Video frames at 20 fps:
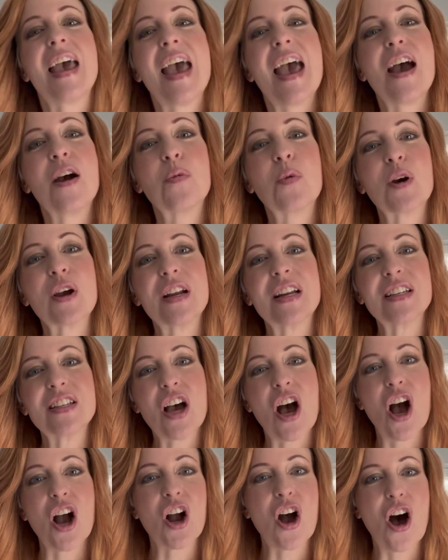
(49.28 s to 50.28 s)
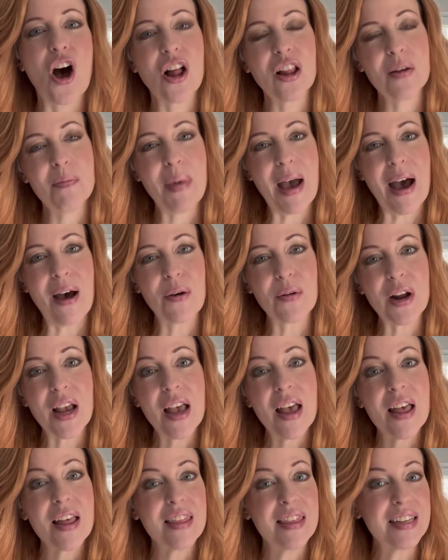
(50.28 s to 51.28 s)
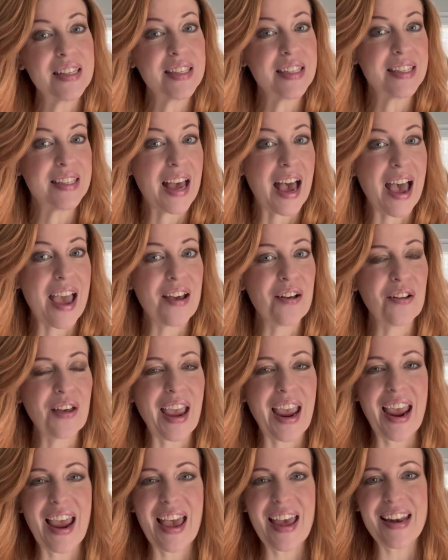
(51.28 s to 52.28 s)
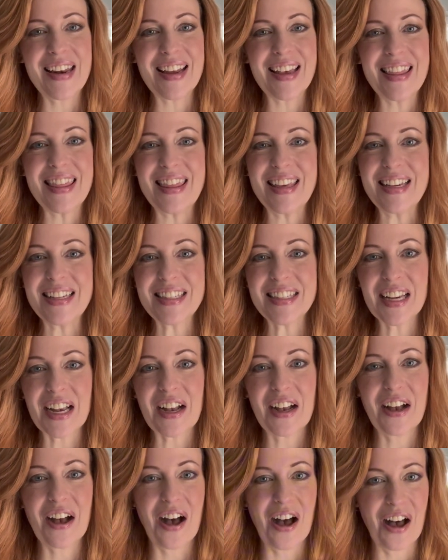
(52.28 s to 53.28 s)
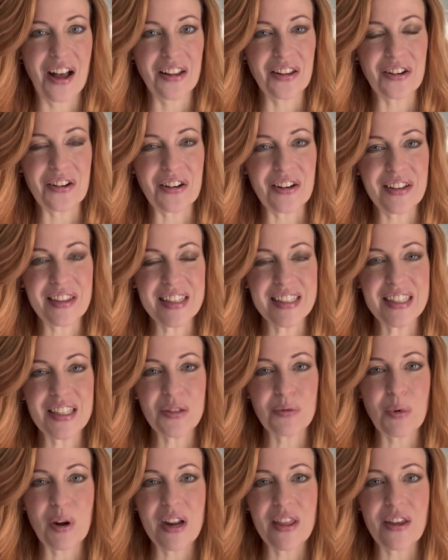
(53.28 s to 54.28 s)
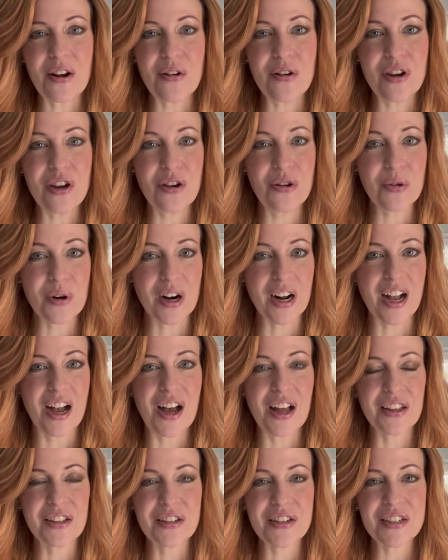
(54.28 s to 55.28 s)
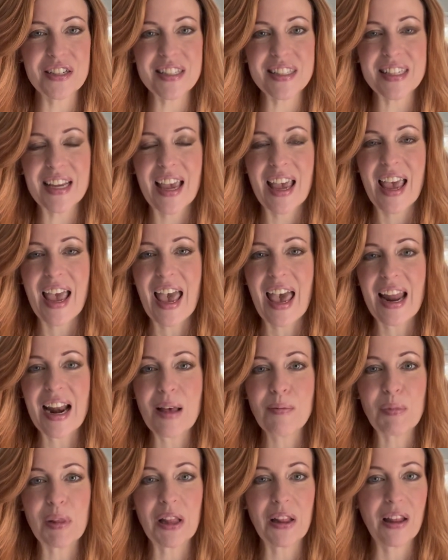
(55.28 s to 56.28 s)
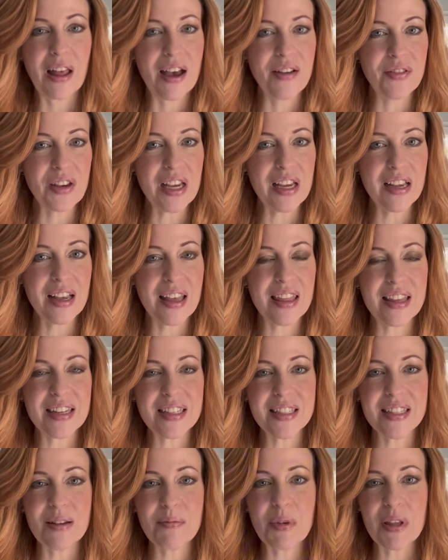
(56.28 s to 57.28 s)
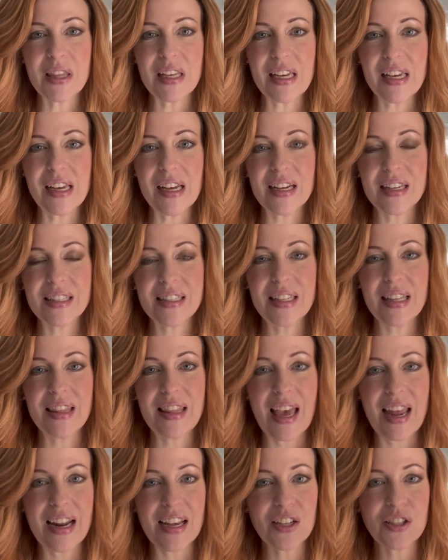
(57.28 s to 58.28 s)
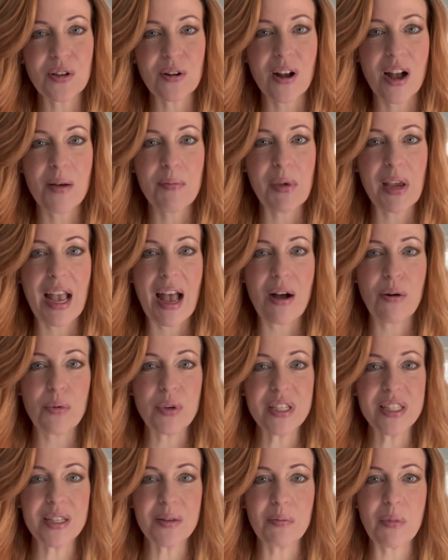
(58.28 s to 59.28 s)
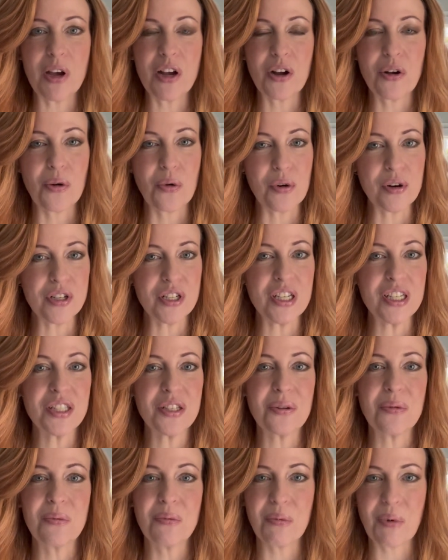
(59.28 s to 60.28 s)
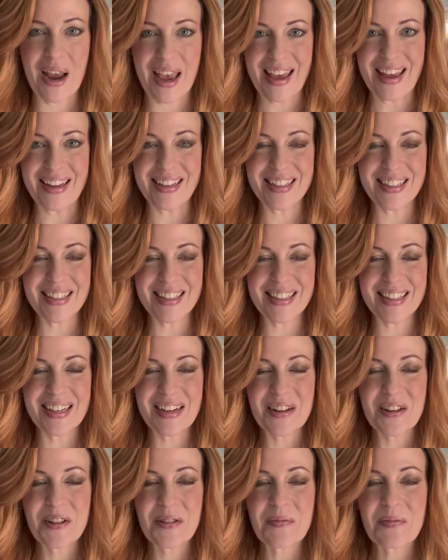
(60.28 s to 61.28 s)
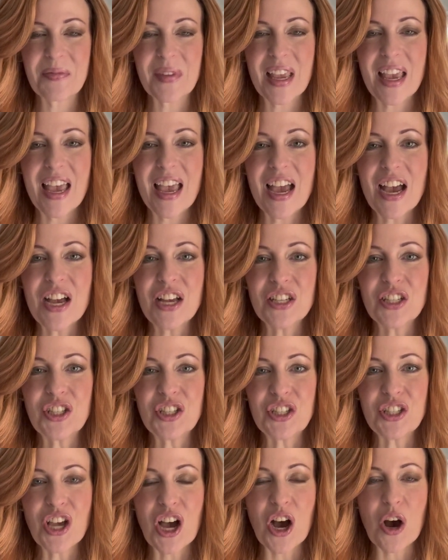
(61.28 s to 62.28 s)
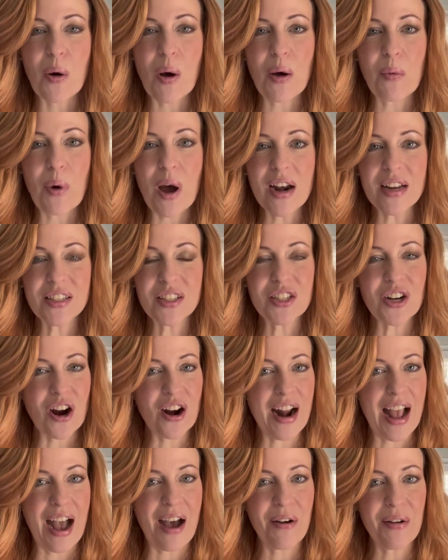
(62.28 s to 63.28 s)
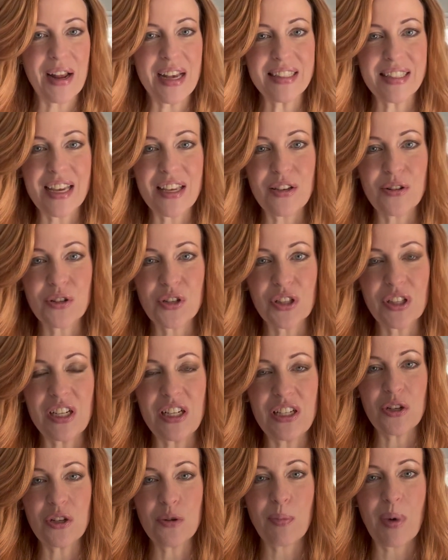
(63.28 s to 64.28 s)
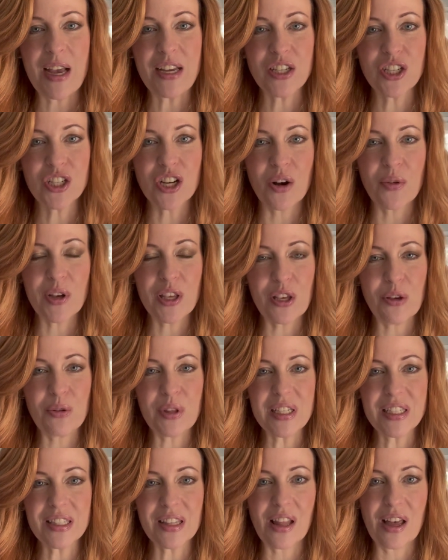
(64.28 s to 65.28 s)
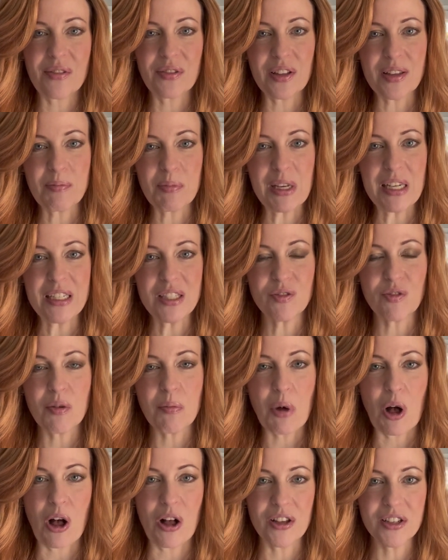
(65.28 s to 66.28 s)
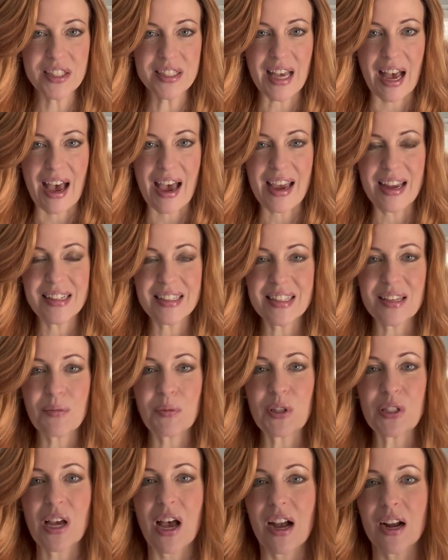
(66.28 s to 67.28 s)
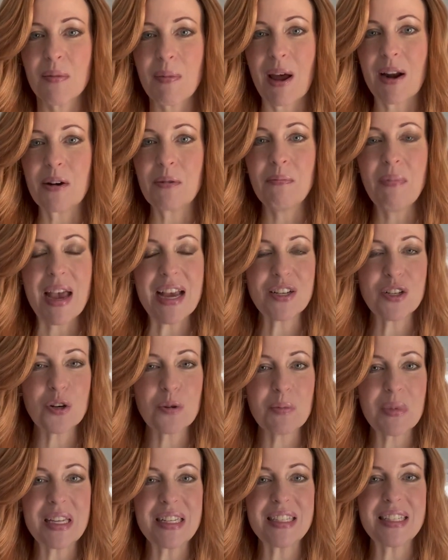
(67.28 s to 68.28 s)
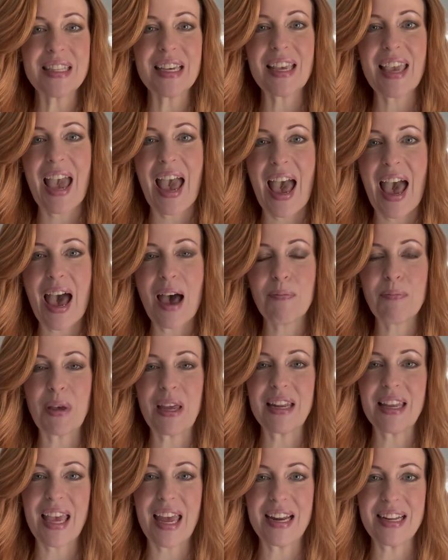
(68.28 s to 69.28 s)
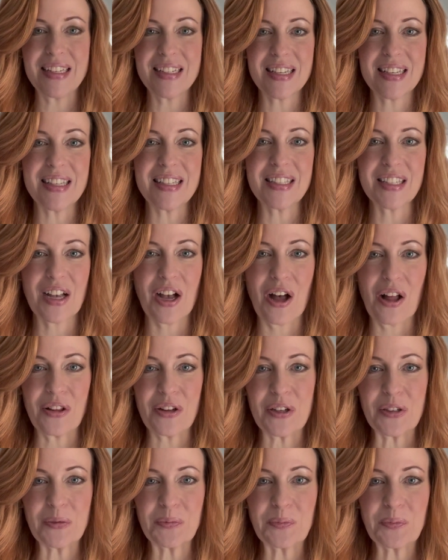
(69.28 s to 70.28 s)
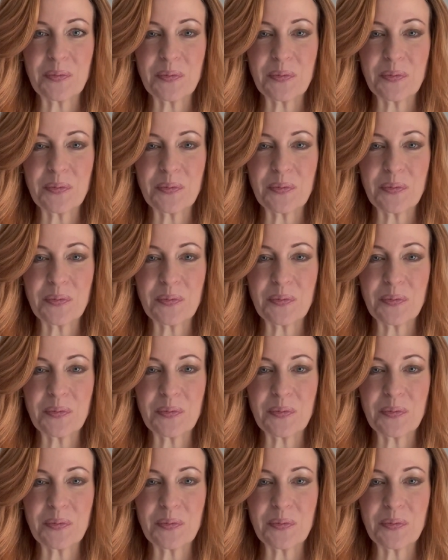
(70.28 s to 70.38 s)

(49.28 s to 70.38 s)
And we're gonna talk all about this style and this color. This is one of their newer colors, and I'm loving that some of the synthetics are coming out with some gorgeous reds. So I want to start out, as I usually by showing you this lovely piece from all sides. Then we'll talk about our measurements, the cap, and get into this color.